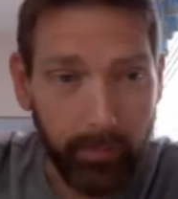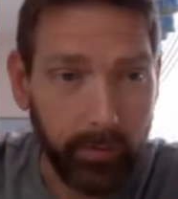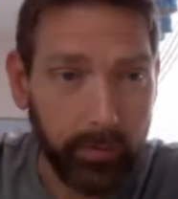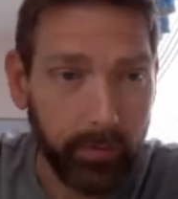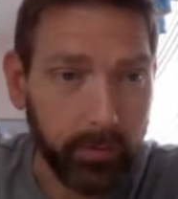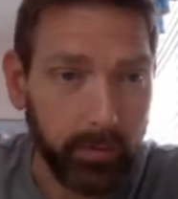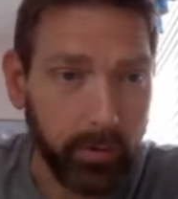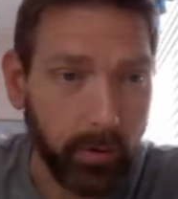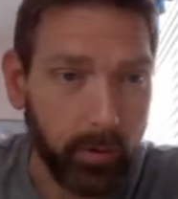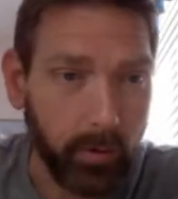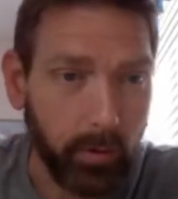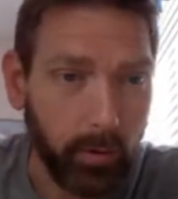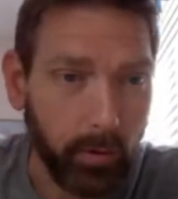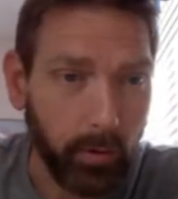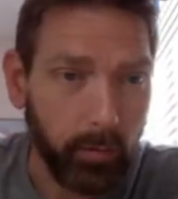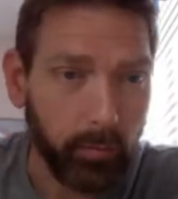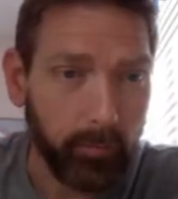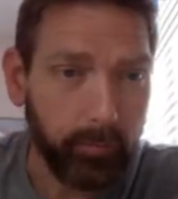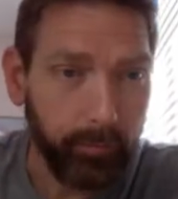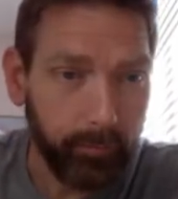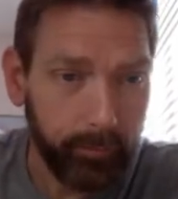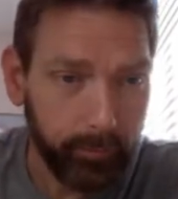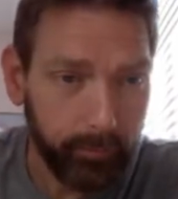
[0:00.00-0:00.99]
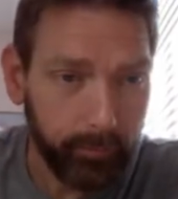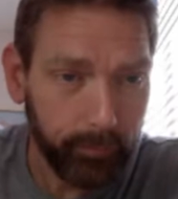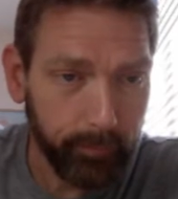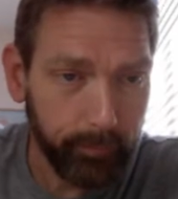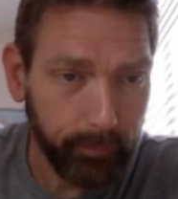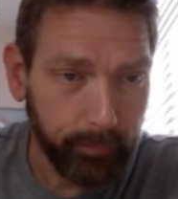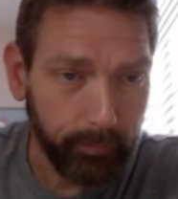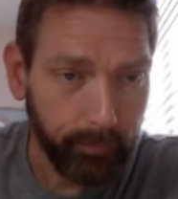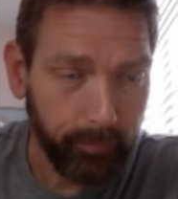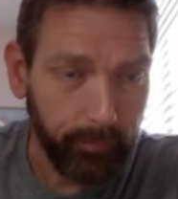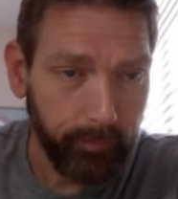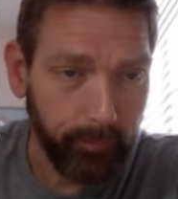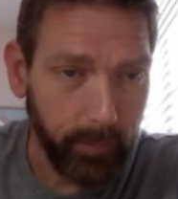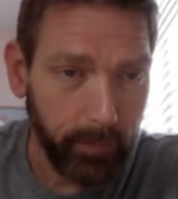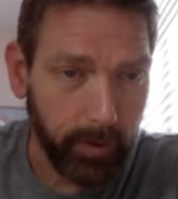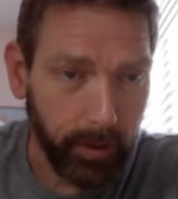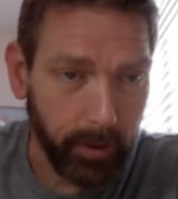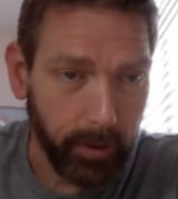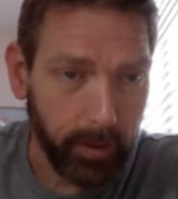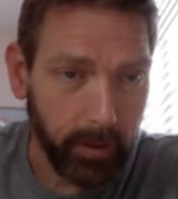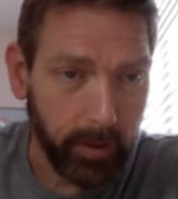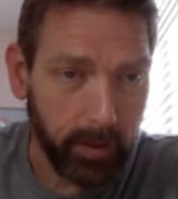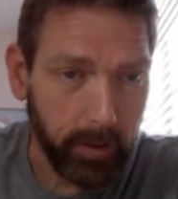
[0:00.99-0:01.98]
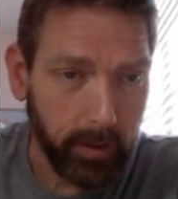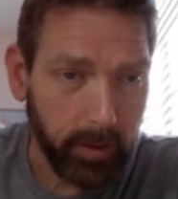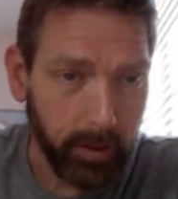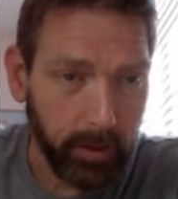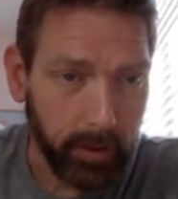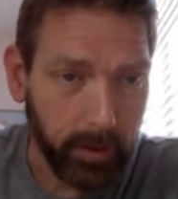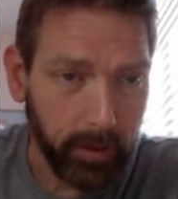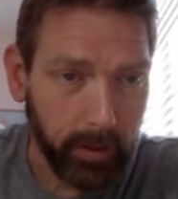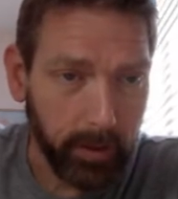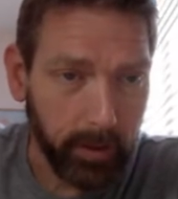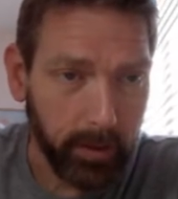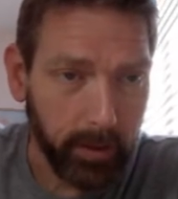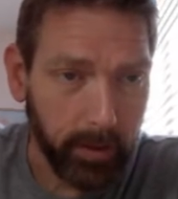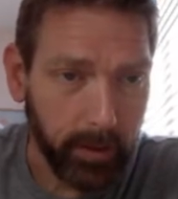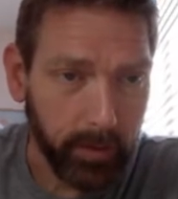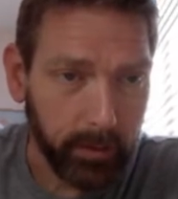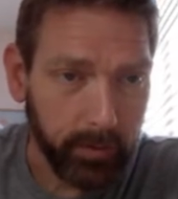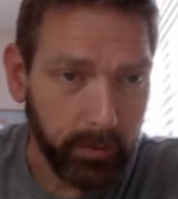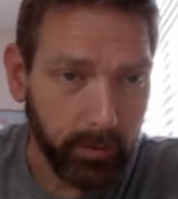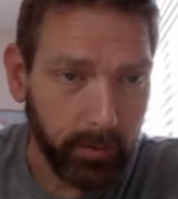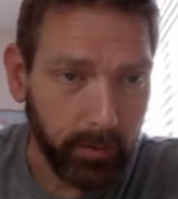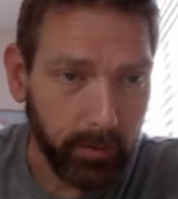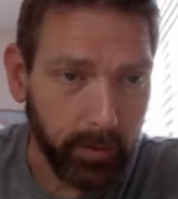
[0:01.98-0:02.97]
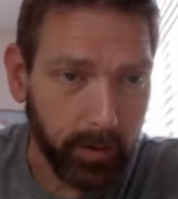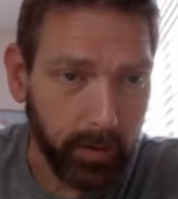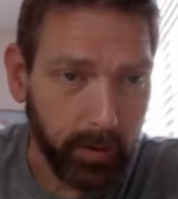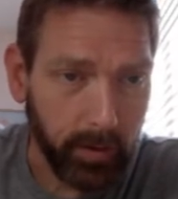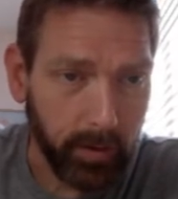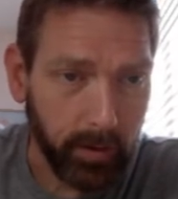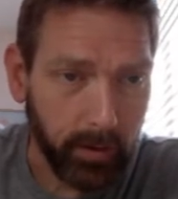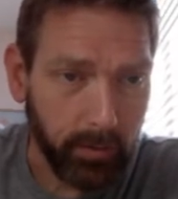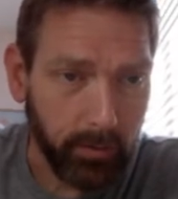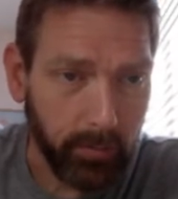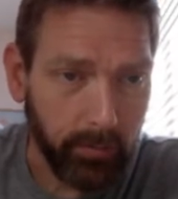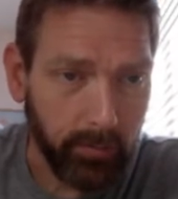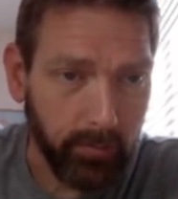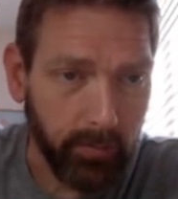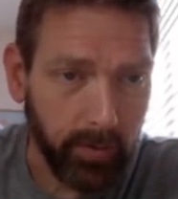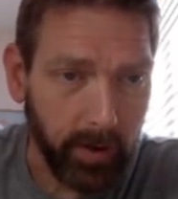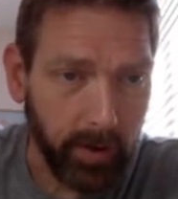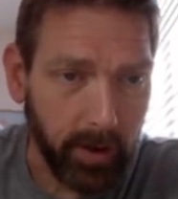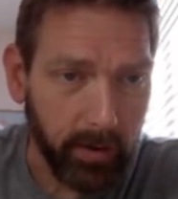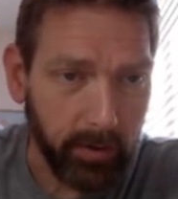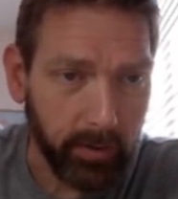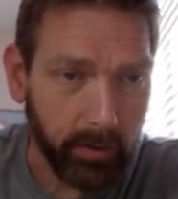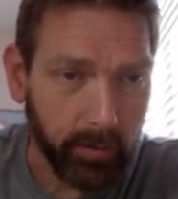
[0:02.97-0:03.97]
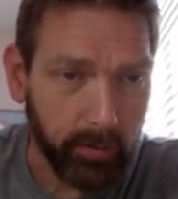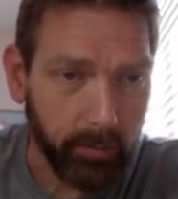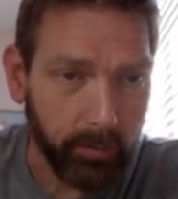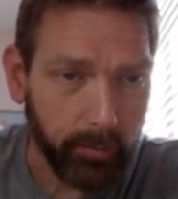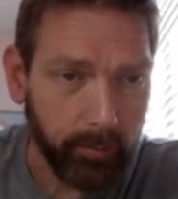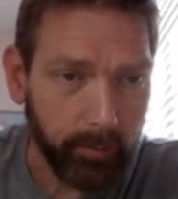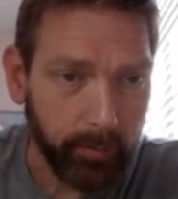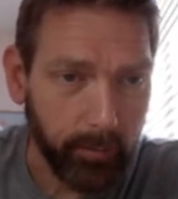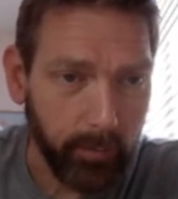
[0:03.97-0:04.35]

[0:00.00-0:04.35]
So the volume